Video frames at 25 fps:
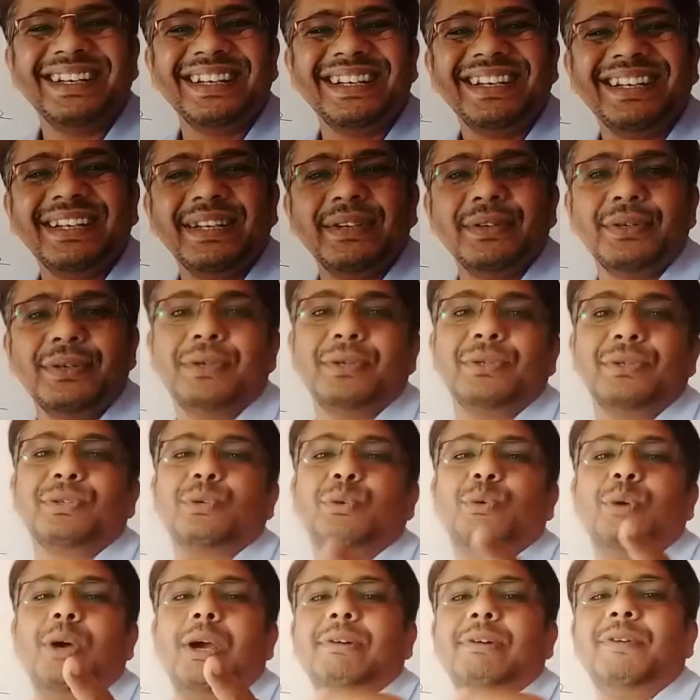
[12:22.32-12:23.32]
of 10.
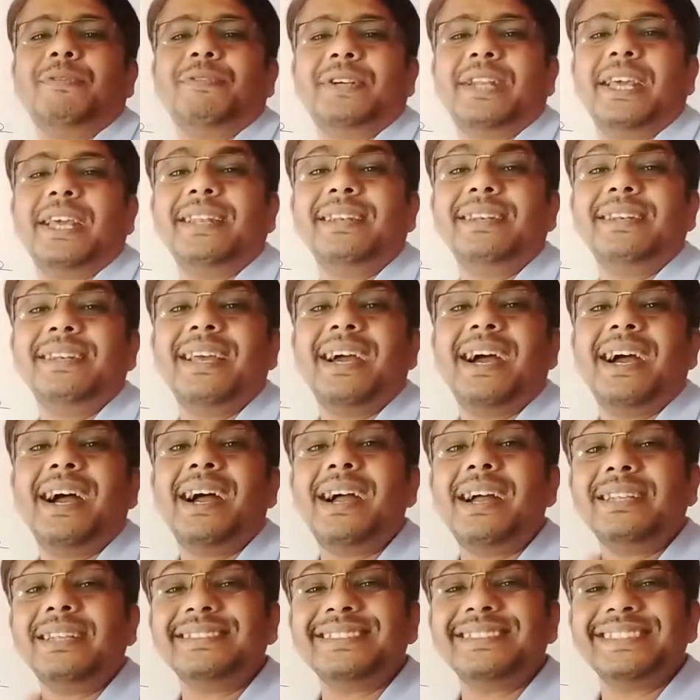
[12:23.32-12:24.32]

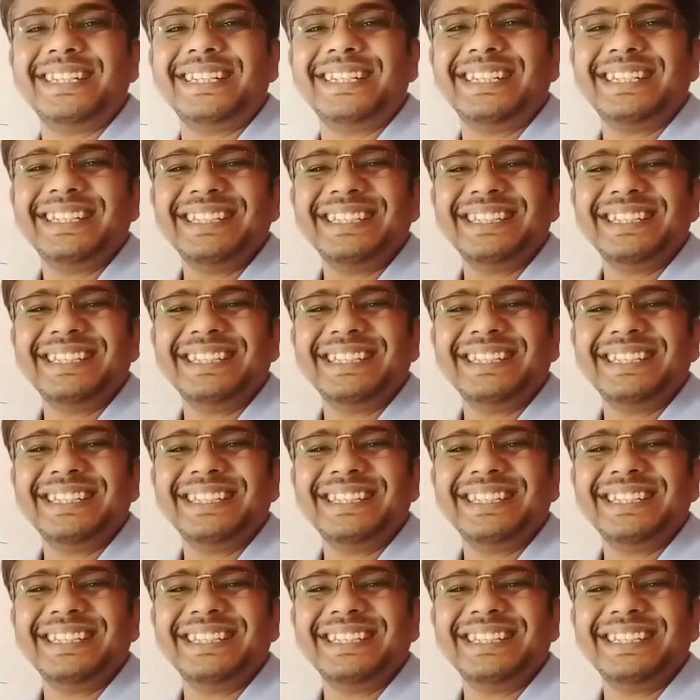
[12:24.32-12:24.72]
Square of